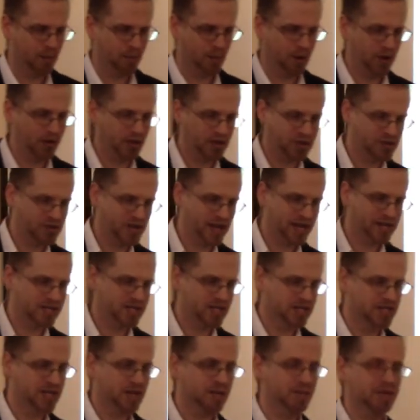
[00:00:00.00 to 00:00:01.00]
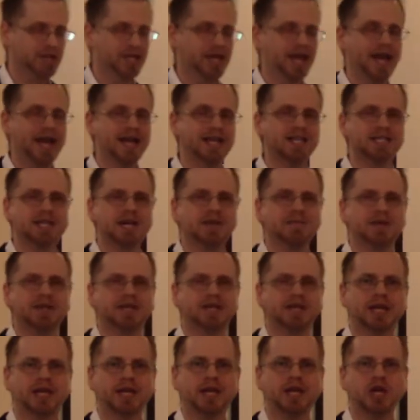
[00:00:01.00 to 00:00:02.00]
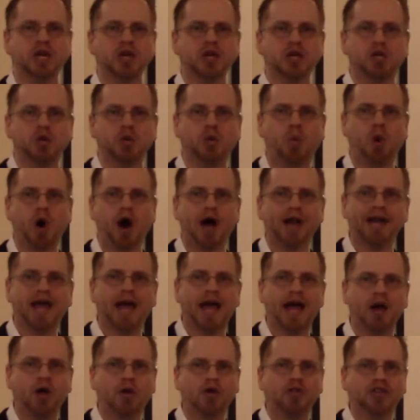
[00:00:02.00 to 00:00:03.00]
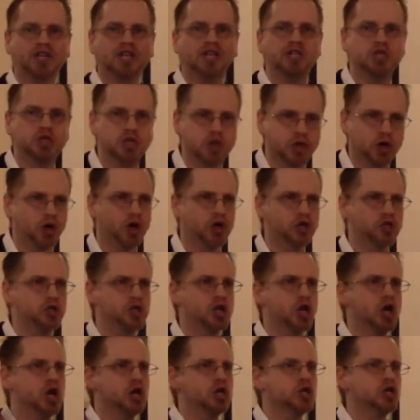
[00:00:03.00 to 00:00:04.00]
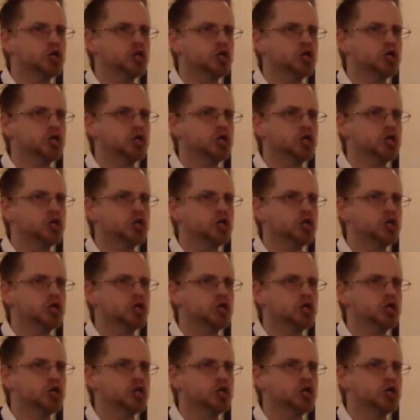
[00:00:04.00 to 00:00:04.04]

Paul is saying to Timothy, hey, Timothy, you want a healthy church?